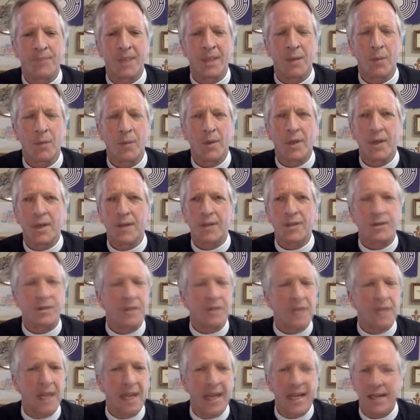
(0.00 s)
we
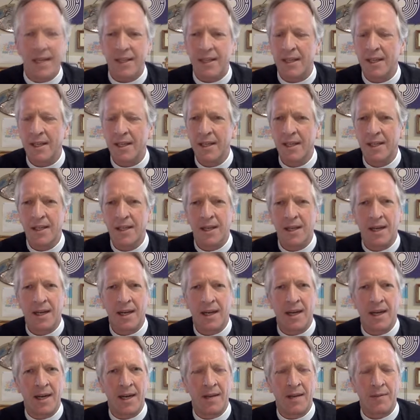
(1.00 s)
understand
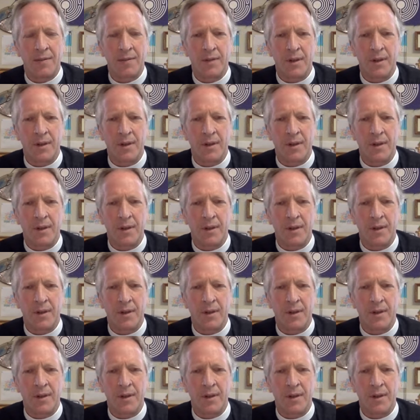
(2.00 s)
uh,